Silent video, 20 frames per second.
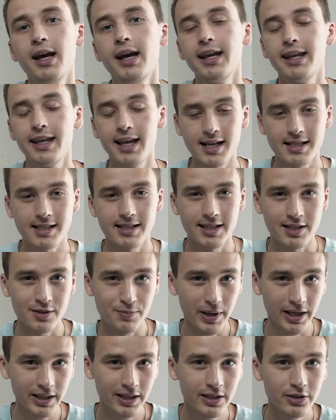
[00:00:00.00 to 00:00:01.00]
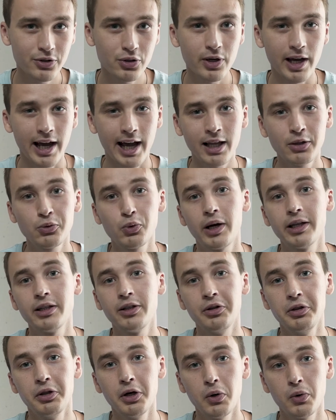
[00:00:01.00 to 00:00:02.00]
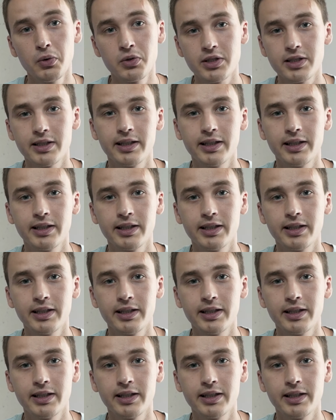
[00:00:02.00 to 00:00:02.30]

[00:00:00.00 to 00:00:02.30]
Yes, it's better to handwrite your notes